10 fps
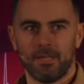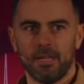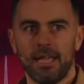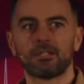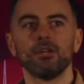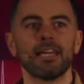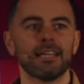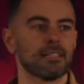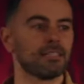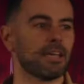Now,
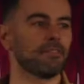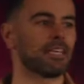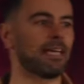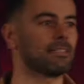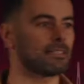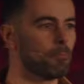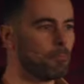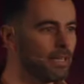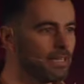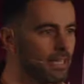2017, it's a
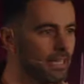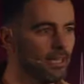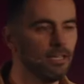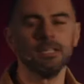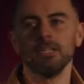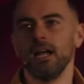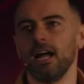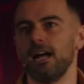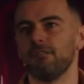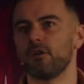big year
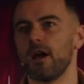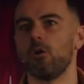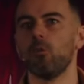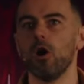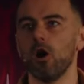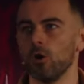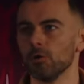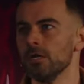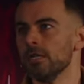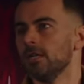uh, for our
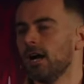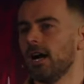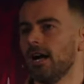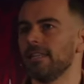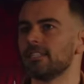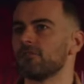world. Uh, it is,